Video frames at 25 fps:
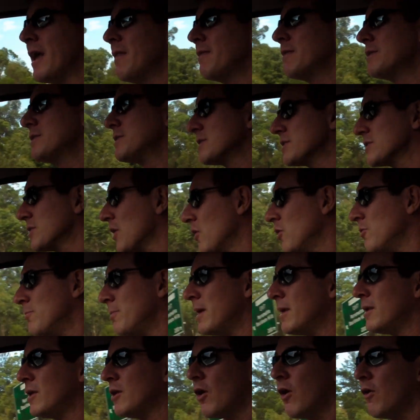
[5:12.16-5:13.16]
and there's so
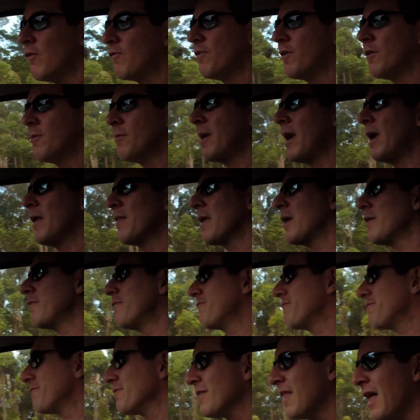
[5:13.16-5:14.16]
many of them, and they
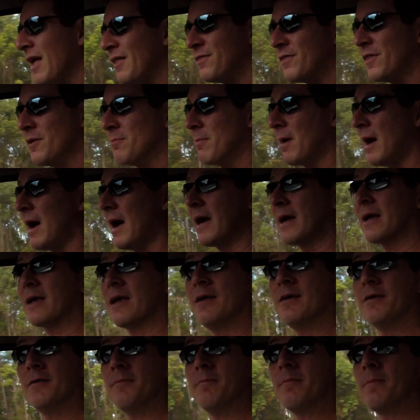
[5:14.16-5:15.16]
flood the
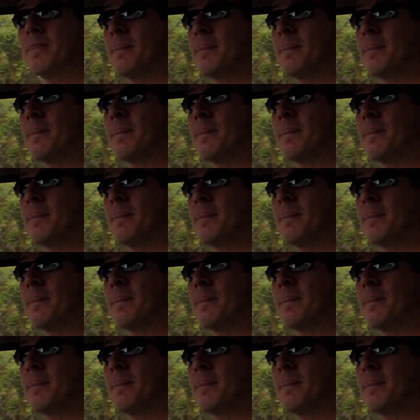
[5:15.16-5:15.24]
market.